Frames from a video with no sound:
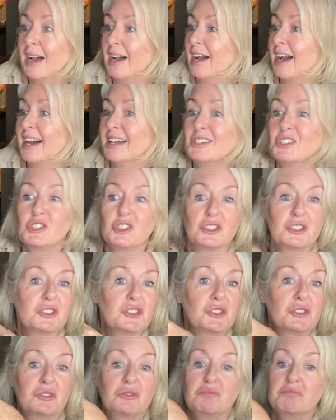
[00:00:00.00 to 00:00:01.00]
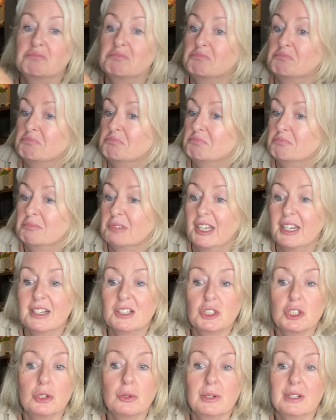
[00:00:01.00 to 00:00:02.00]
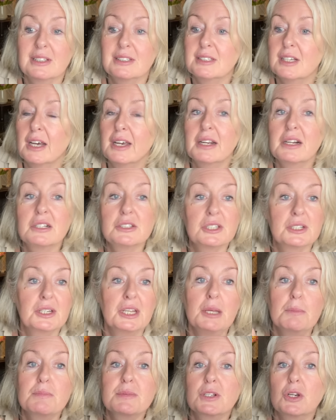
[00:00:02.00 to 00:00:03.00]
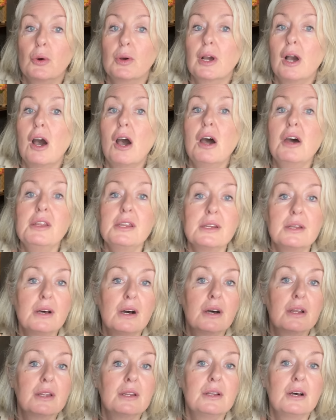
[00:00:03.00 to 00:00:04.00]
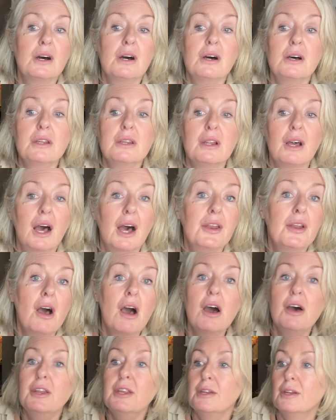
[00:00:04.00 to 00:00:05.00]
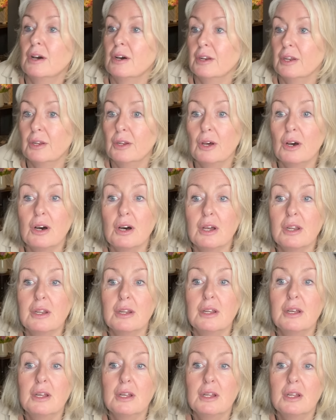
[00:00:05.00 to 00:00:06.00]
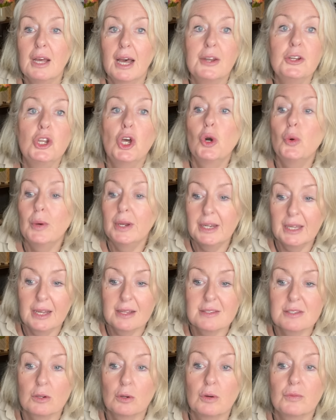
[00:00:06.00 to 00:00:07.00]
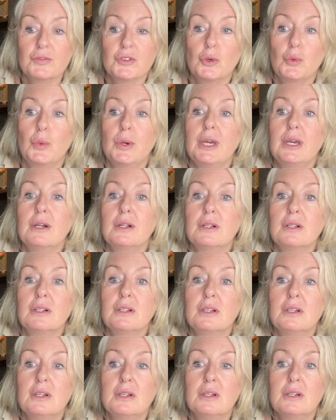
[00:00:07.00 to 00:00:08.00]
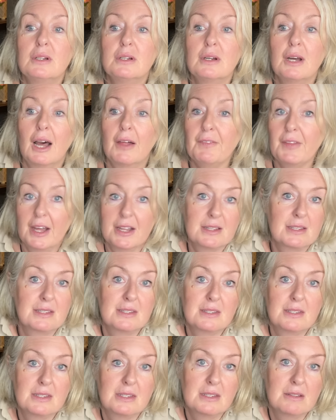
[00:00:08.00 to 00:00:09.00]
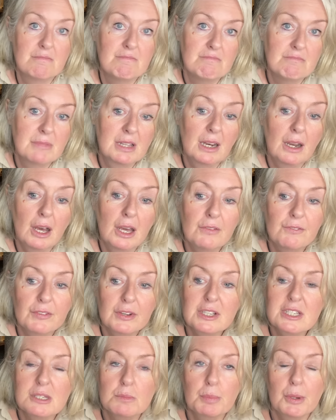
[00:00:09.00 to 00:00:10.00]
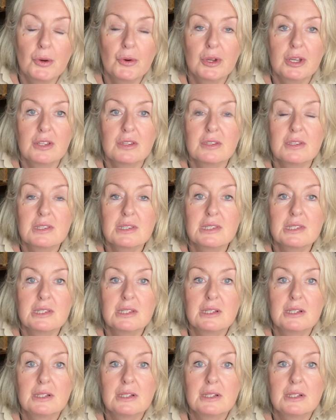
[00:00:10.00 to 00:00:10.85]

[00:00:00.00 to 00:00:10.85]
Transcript: and just in a total cycle that keeps going on and on and on and on and on and on. And no one gets off the wheel. And that's the life experience.